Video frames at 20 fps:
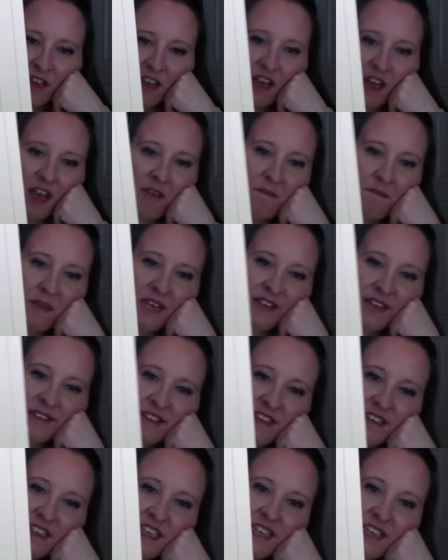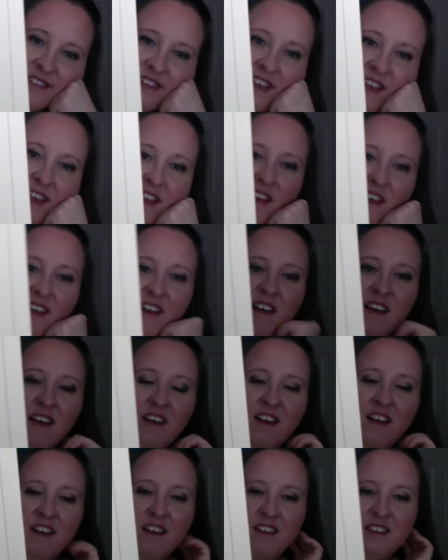And basically it's like
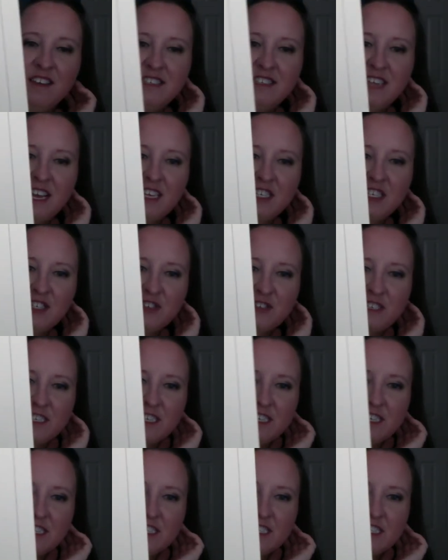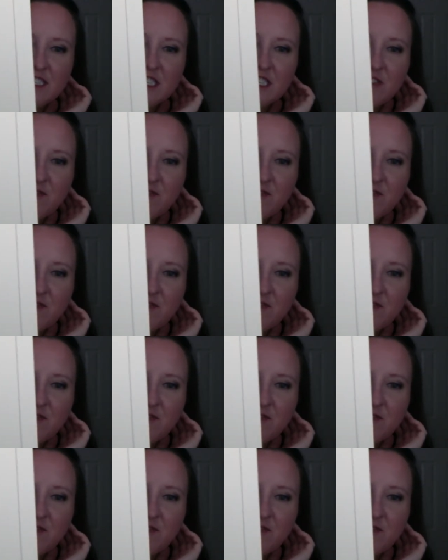dead trees, a